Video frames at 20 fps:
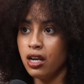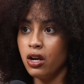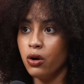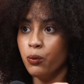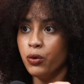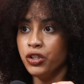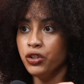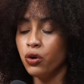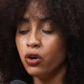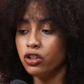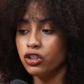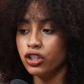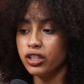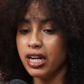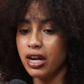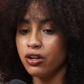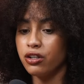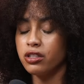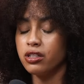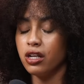when you hold
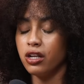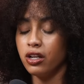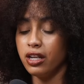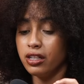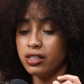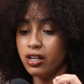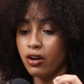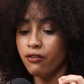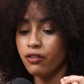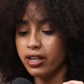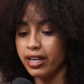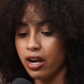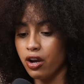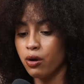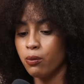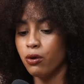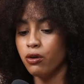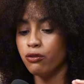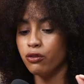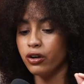yourself
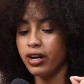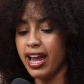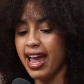accountable for